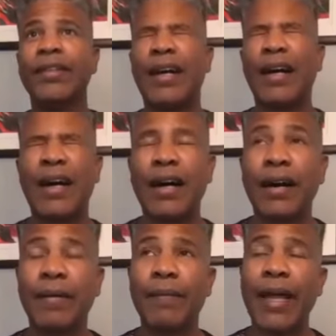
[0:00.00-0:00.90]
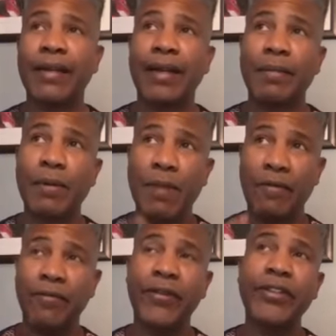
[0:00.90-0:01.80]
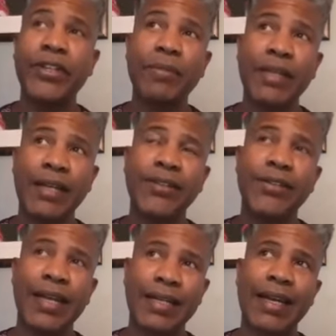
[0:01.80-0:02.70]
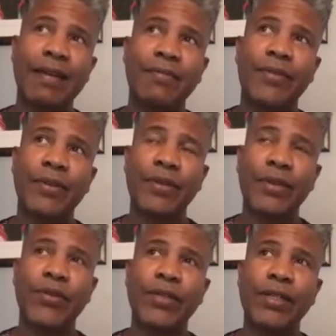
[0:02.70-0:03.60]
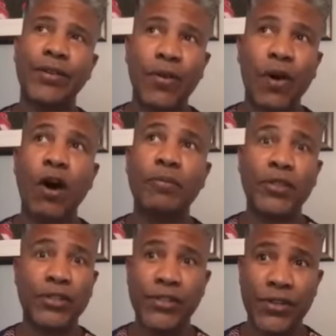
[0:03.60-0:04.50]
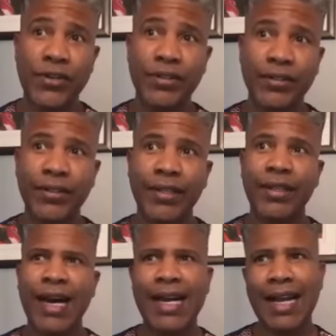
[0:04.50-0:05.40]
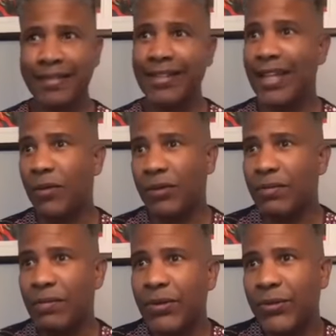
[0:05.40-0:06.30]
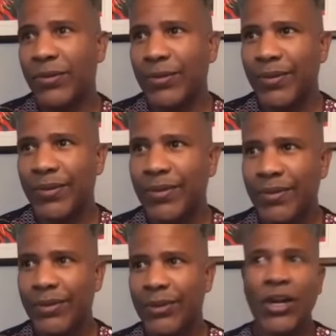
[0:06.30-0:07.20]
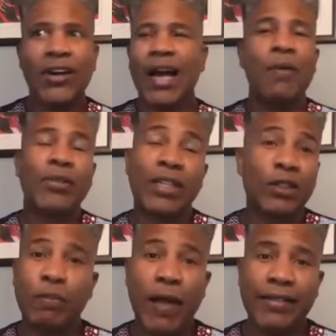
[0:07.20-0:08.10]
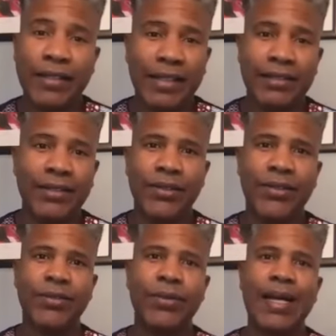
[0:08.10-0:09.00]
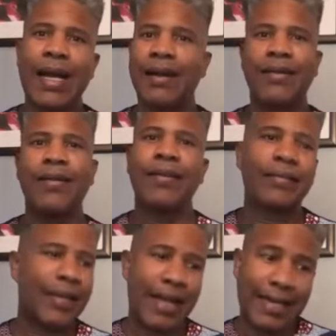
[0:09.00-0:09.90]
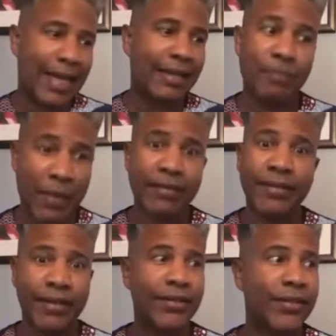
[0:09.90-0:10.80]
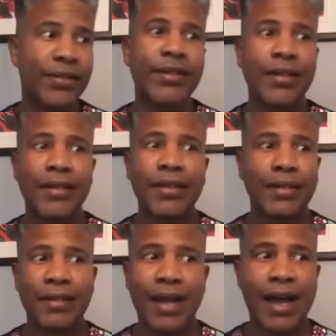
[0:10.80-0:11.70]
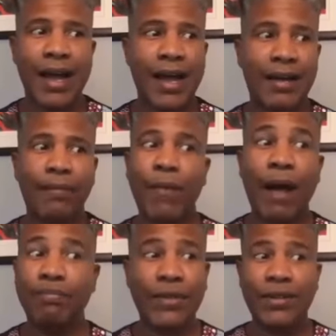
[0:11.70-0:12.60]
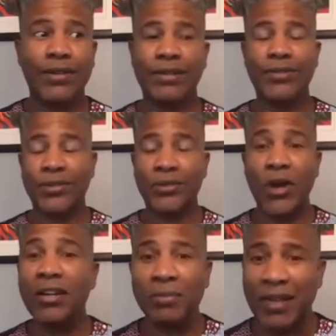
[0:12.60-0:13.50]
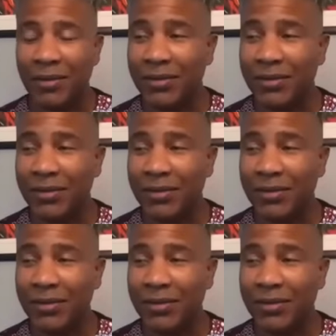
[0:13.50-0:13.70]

But my first nomination I got for a recording called Obsession. And I think that was the most shock. I wasn't expecting it. So when I heard, I got a message, it just shocked me.